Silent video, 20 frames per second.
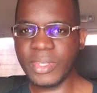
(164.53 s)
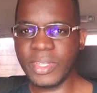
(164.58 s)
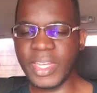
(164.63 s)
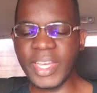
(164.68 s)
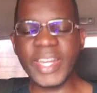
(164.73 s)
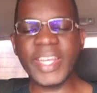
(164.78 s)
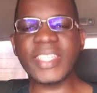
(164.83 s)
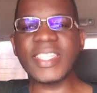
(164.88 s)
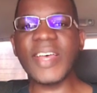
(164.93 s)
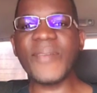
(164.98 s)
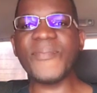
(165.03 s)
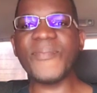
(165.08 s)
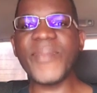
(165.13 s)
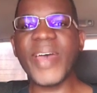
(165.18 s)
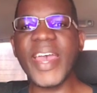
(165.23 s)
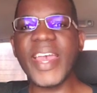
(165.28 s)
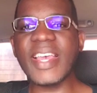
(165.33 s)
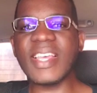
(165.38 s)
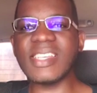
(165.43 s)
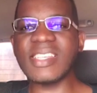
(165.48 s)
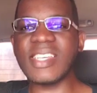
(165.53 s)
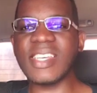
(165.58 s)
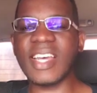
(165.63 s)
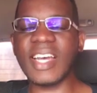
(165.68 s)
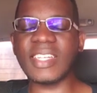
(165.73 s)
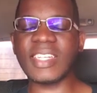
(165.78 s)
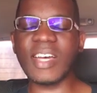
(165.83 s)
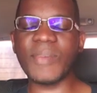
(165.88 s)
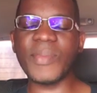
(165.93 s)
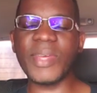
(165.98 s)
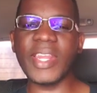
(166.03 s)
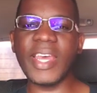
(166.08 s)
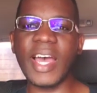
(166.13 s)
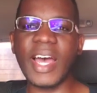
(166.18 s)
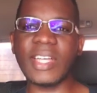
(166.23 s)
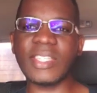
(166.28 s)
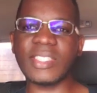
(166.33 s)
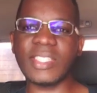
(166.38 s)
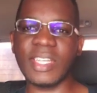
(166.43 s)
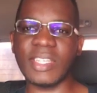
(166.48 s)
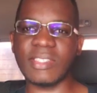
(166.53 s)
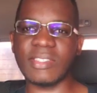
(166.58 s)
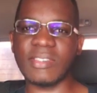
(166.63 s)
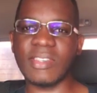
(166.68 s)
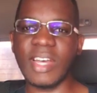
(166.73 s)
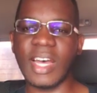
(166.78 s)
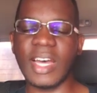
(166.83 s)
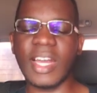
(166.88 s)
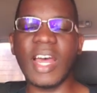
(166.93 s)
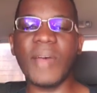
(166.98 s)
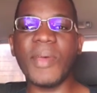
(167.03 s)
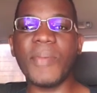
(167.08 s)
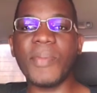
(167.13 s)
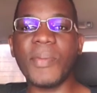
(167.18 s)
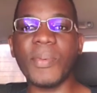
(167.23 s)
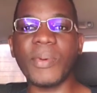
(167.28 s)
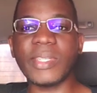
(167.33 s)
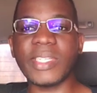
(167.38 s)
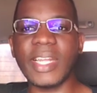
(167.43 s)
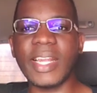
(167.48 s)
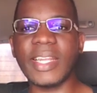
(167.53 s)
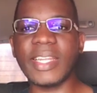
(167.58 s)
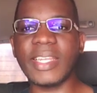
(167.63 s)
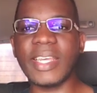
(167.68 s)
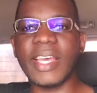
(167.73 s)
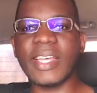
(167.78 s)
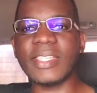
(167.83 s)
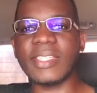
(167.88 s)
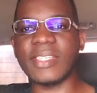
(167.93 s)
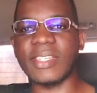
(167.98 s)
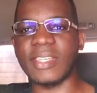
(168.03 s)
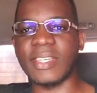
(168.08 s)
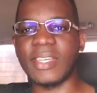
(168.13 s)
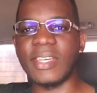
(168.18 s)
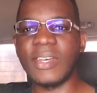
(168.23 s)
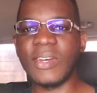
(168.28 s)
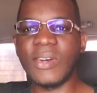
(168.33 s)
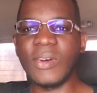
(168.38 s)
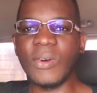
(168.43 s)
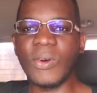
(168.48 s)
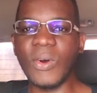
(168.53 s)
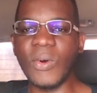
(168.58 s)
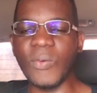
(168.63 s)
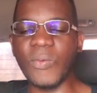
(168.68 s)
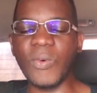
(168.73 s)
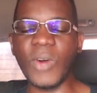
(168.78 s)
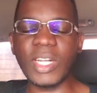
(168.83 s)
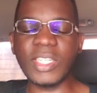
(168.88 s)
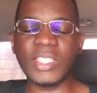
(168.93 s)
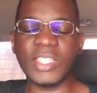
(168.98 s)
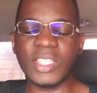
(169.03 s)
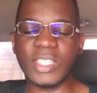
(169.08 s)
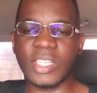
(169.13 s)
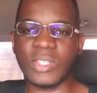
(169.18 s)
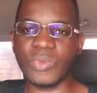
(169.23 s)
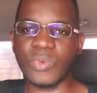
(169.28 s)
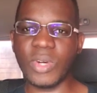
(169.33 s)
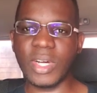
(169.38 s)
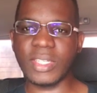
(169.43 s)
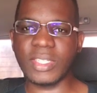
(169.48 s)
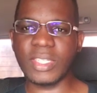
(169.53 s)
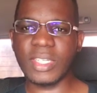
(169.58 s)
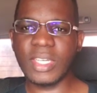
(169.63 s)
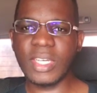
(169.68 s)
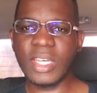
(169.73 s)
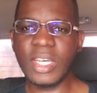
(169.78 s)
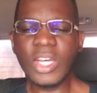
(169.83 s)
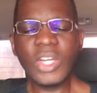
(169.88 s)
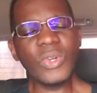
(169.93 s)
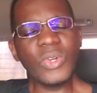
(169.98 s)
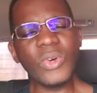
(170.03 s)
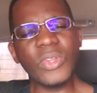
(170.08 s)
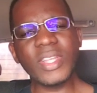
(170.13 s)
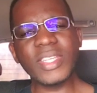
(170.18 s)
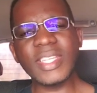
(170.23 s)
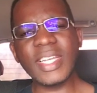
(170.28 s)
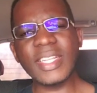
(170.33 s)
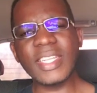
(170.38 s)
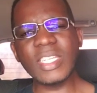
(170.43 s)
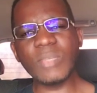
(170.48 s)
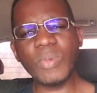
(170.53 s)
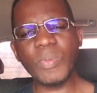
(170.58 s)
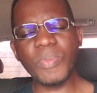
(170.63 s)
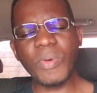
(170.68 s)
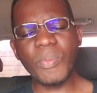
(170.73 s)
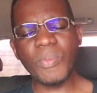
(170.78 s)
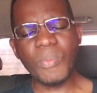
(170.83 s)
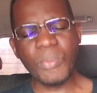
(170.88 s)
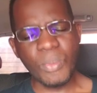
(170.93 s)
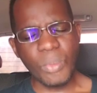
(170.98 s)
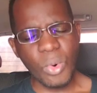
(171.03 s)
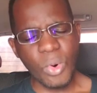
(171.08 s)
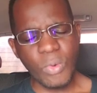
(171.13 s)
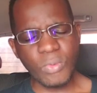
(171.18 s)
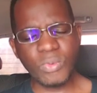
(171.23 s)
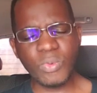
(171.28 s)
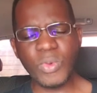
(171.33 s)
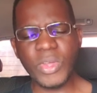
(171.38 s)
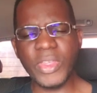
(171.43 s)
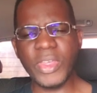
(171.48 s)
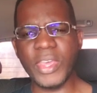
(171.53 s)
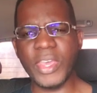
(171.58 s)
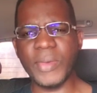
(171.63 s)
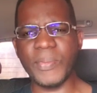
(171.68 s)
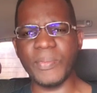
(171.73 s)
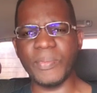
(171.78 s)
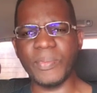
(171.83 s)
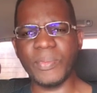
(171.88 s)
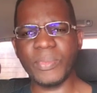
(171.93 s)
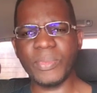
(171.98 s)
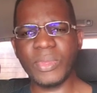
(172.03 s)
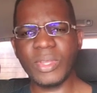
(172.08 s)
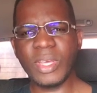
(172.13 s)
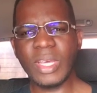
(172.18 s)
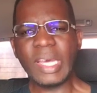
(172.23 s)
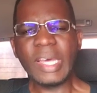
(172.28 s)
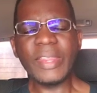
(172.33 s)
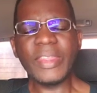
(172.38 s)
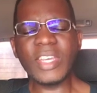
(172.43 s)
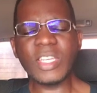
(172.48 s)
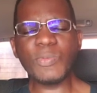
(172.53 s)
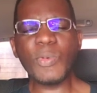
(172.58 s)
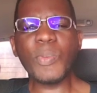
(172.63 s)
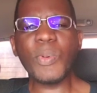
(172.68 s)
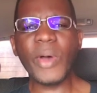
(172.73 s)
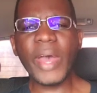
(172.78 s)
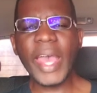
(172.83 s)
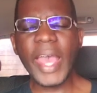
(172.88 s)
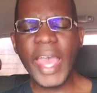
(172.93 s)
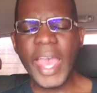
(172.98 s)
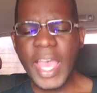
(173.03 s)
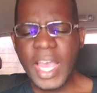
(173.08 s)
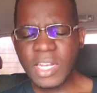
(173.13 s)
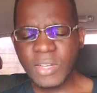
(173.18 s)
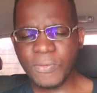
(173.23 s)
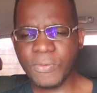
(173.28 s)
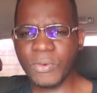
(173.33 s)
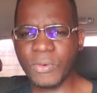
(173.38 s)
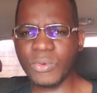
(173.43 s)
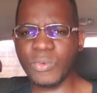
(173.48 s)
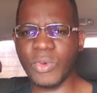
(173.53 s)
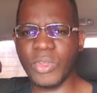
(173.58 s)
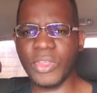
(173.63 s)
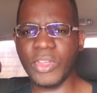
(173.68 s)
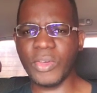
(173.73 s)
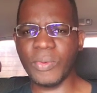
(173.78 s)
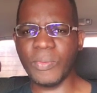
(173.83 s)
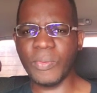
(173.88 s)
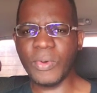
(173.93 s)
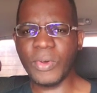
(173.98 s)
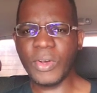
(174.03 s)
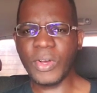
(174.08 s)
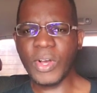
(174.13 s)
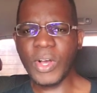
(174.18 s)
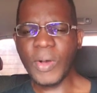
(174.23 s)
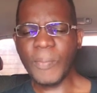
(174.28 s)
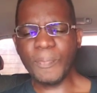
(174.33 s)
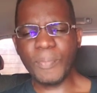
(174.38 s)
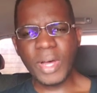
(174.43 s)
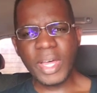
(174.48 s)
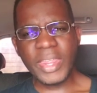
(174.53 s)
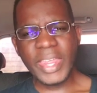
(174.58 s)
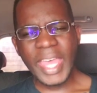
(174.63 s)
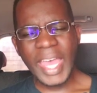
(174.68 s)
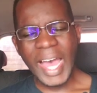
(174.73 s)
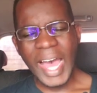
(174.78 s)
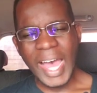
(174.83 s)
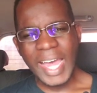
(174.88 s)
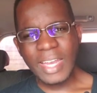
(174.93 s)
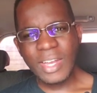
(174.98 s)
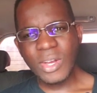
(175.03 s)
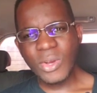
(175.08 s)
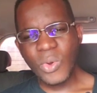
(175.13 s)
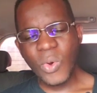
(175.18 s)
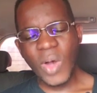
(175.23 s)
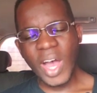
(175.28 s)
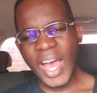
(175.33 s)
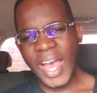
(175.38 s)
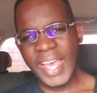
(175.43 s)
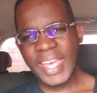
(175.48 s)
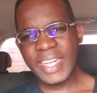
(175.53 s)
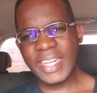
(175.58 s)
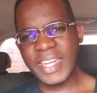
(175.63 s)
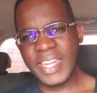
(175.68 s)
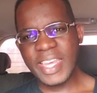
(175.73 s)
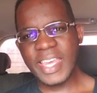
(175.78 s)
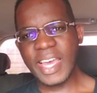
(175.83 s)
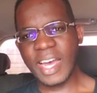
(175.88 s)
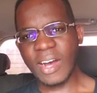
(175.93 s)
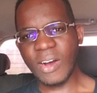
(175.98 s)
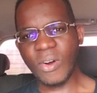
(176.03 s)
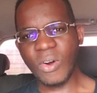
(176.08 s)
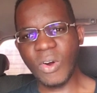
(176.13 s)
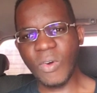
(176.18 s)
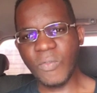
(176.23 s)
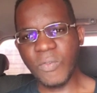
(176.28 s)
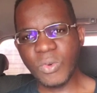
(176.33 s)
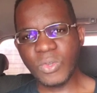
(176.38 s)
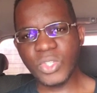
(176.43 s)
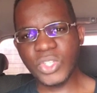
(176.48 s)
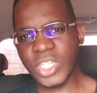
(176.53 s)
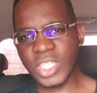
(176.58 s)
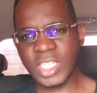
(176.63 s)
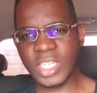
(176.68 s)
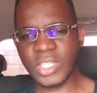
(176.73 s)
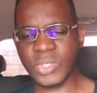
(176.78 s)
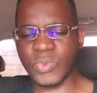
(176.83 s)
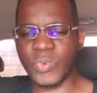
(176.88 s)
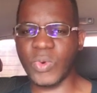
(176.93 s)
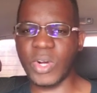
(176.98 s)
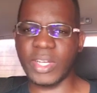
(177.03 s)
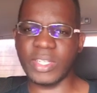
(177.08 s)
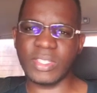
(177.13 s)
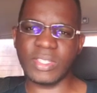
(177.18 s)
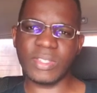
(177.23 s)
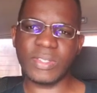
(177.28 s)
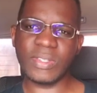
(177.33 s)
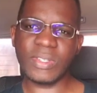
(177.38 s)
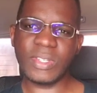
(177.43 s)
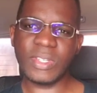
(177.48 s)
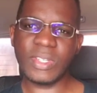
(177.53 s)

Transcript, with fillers: It is amazing at how many answers, at how many people started guessing of what Jesus was. Notice that these people moved with him. These people ate food with him, but they had no idea of who Jesus was.